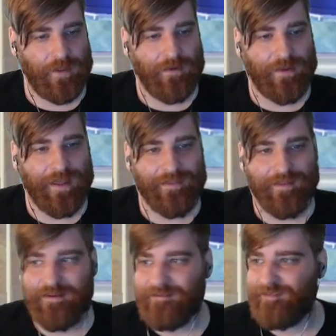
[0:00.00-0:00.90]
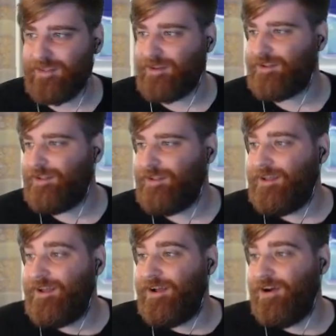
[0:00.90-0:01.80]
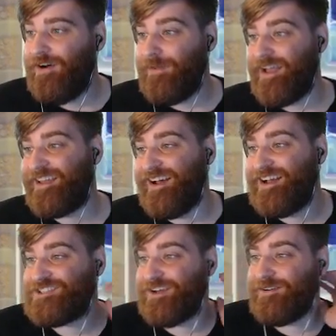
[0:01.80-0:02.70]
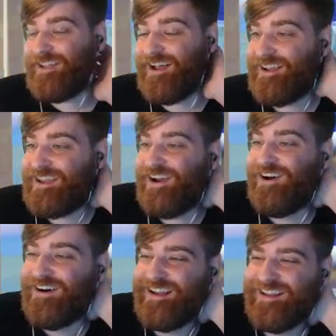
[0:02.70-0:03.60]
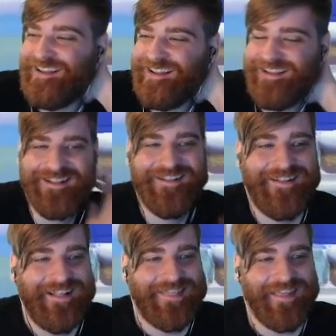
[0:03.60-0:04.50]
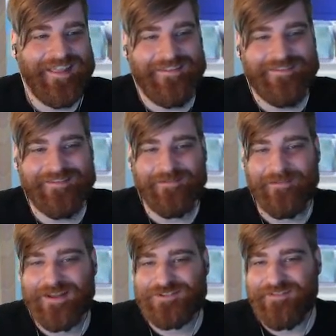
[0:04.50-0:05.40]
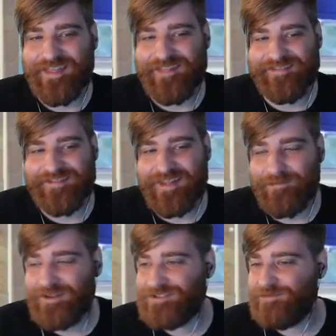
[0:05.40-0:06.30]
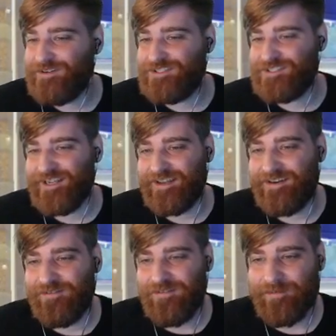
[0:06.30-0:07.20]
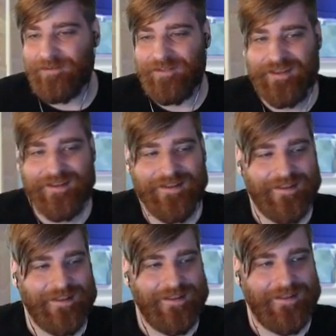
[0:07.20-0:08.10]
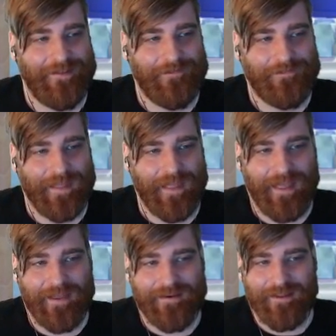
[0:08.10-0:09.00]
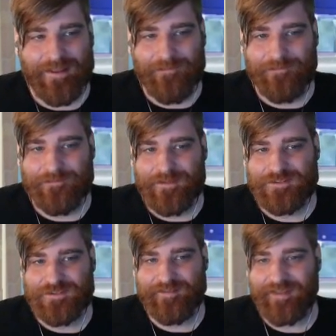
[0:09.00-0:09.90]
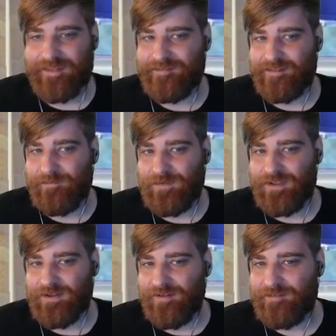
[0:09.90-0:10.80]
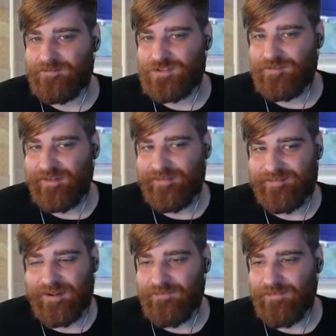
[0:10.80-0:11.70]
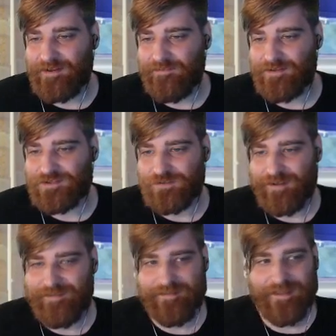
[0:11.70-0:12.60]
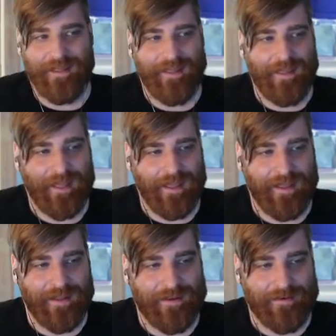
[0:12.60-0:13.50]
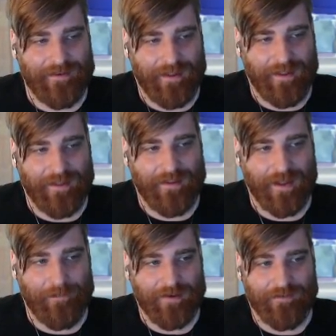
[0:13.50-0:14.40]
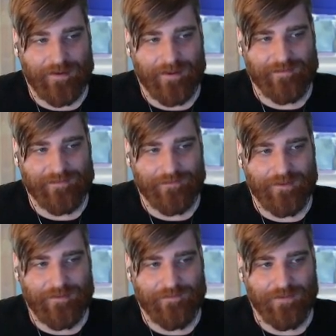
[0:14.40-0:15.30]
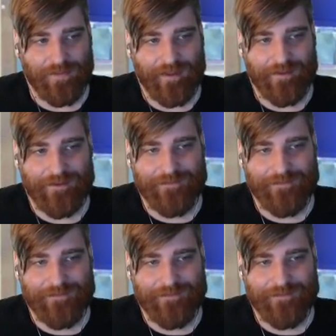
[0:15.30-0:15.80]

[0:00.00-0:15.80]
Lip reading: Okay, I think I understand. Oh my gosh, El Taco! Thank you so much for that sub. Much appreciated. Holy moly. And just a heads up, you can also choose a sound effect of your choice. And a bear rank as well, if you like.